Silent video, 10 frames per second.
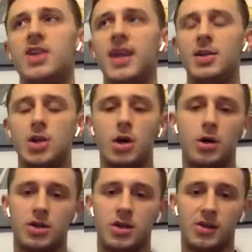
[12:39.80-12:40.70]
changed
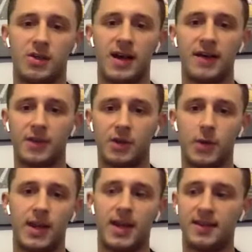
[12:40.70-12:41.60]
coaches after
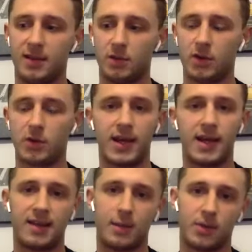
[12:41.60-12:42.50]
2018. So in
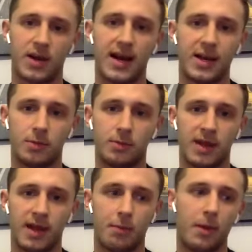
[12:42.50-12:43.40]
2018 I jumped
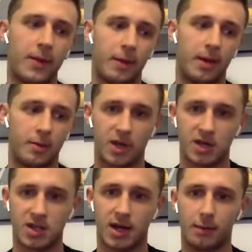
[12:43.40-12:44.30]
my PB8
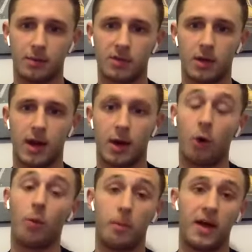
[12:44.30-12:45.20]
British champs,
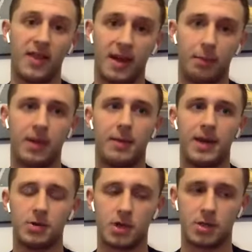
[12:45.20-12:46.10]
or my then
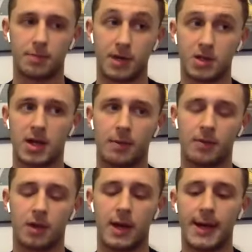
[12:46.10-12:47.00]
PB8 British champs,
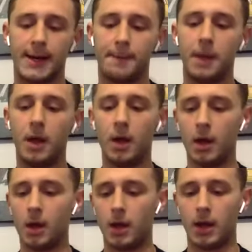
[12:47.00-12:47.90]
and
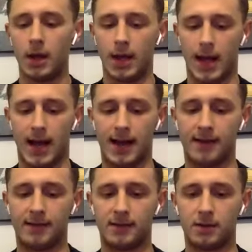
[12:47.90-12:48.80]

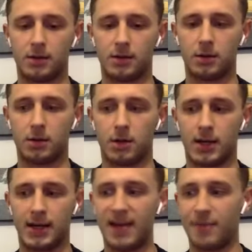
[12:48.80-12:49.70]

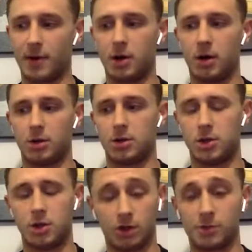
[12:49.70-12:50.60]
I left my coach
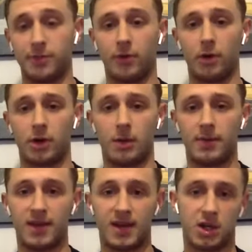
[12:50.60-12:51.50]
just before the
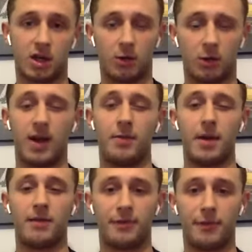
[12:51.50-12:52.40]
competition because we had a
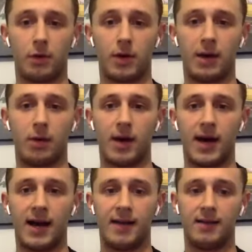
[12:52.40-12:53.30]
bit of a fallout.
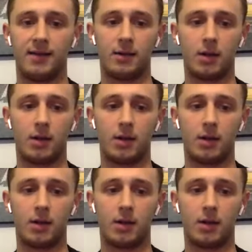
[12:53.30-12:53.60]
And